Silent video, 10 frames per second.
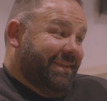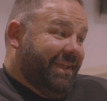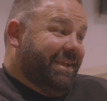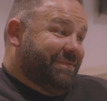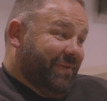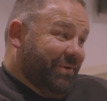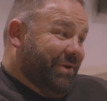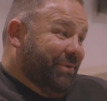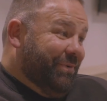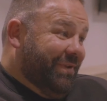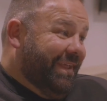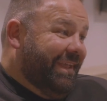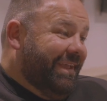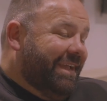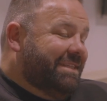He's very good.
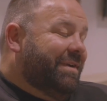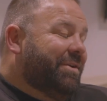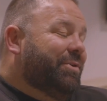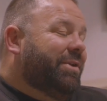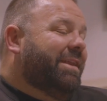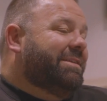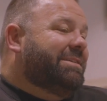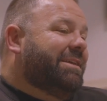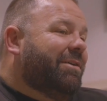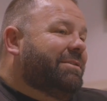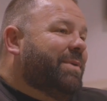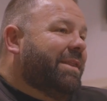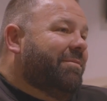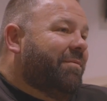He's very good. And it's it's one of them